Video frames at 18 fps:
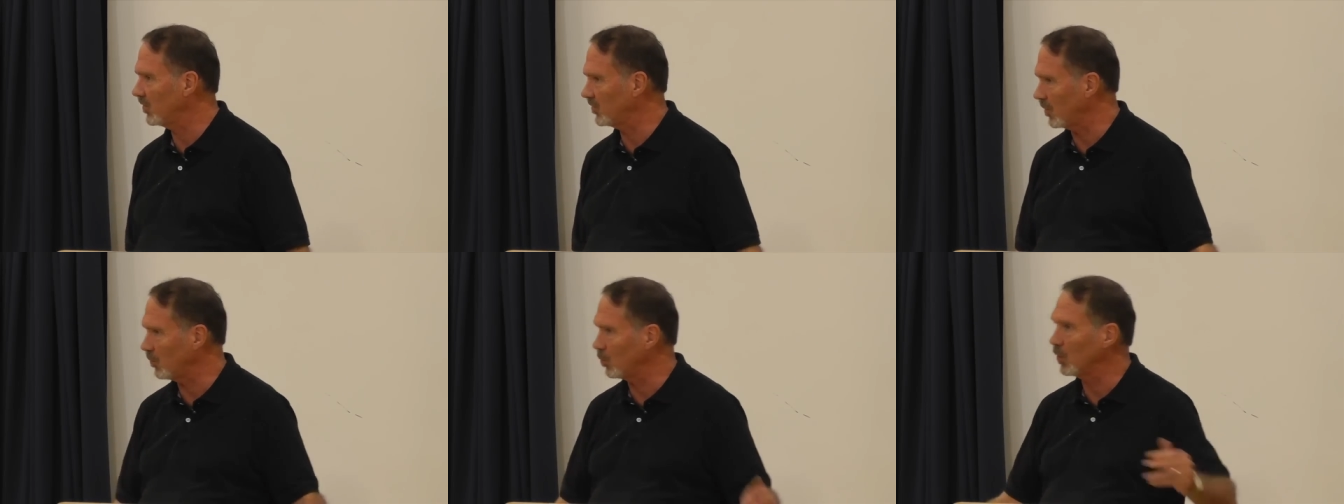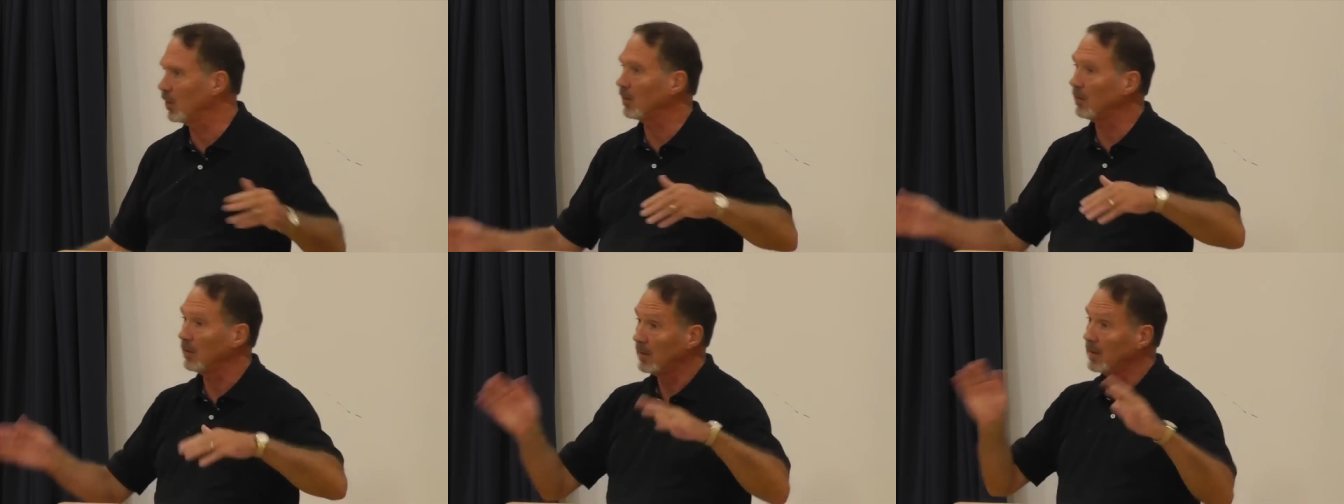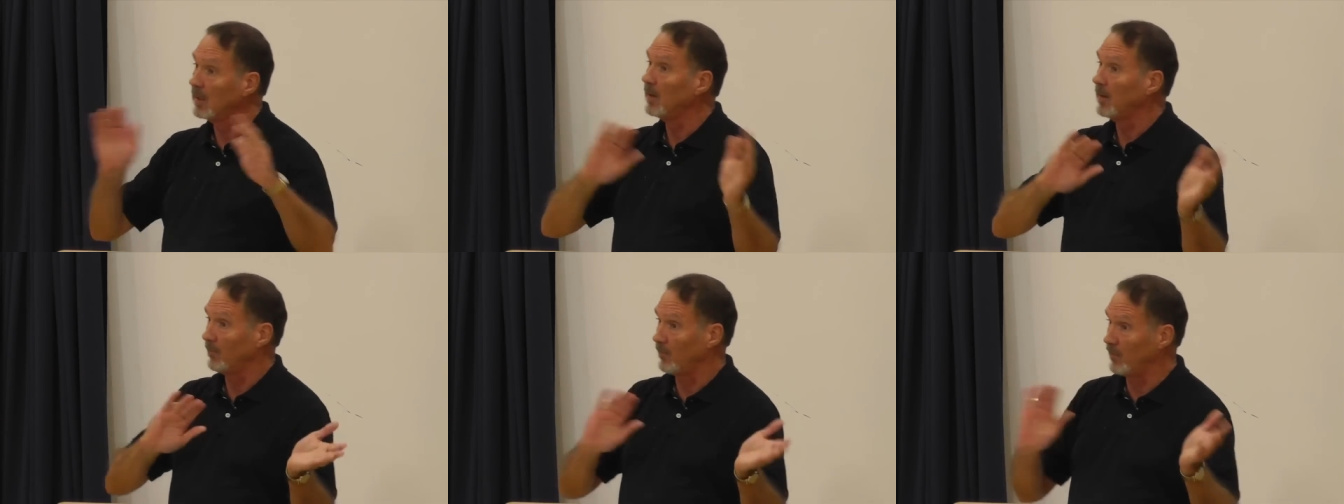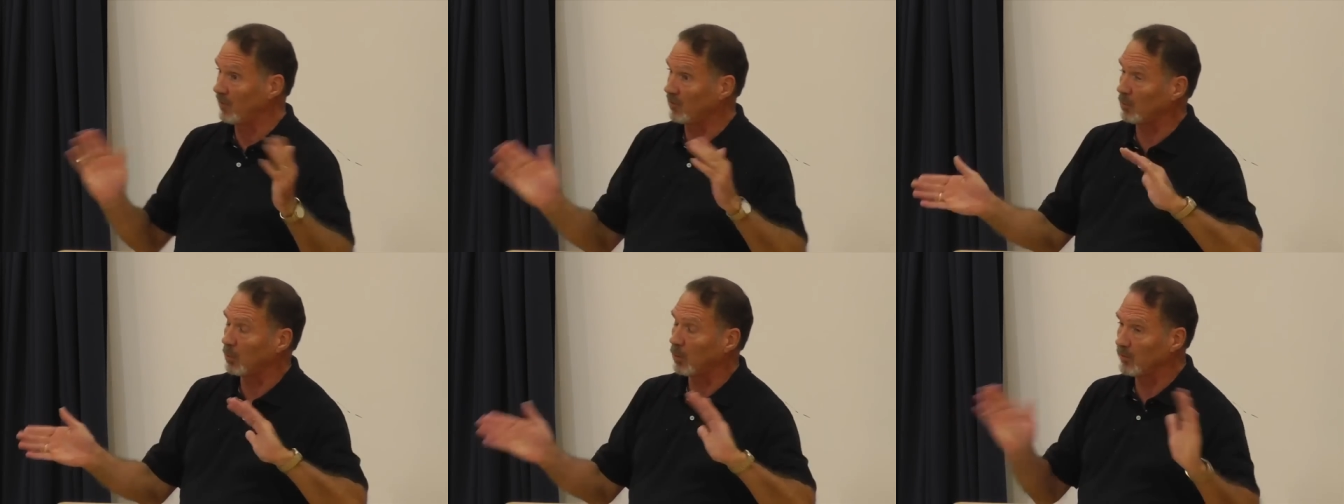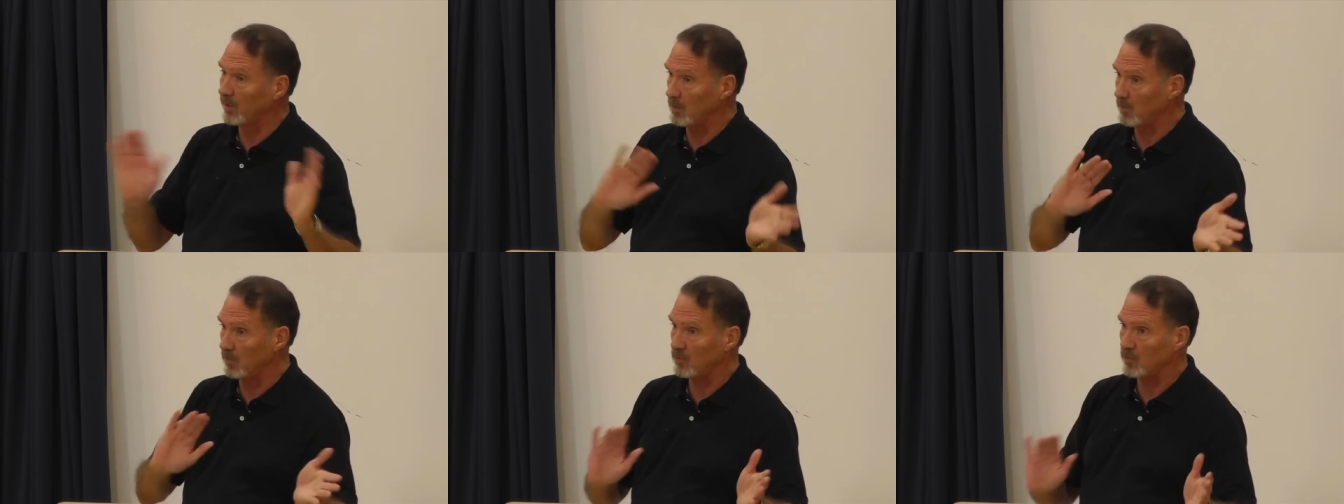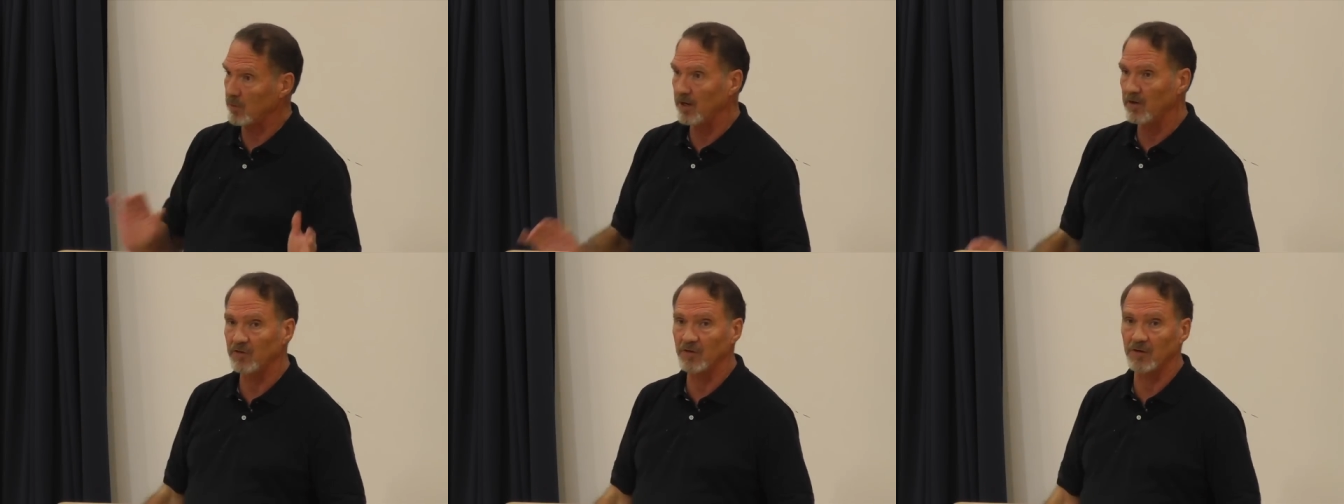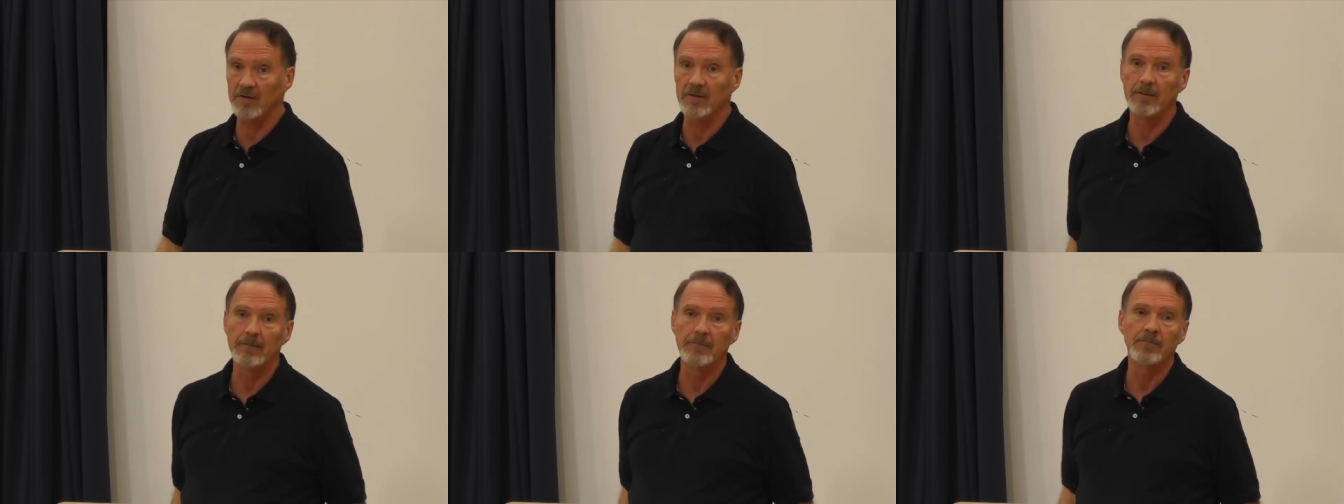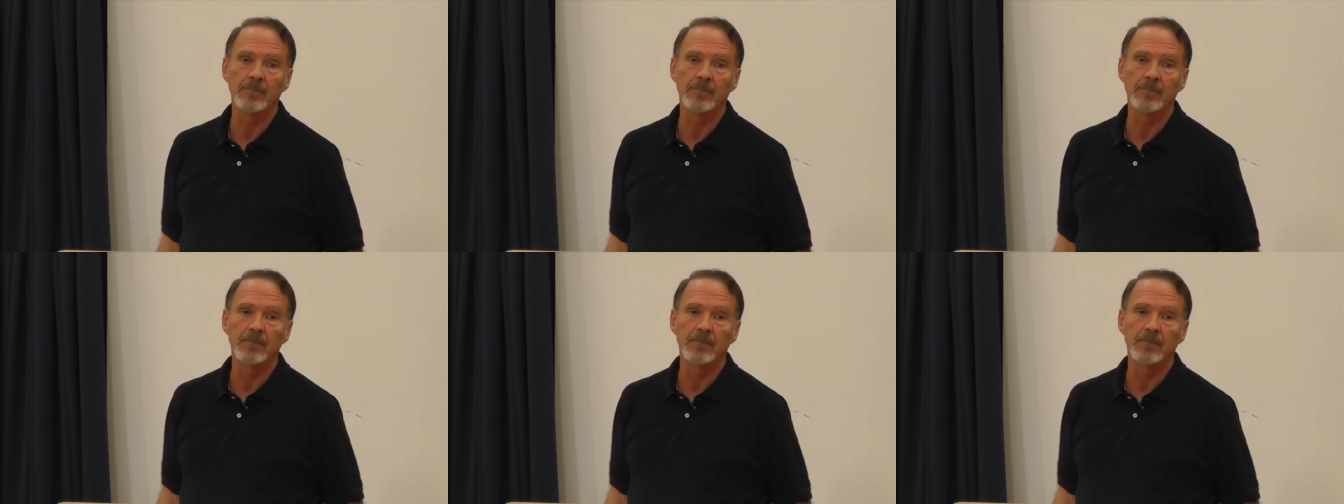There's a real visible demonstration.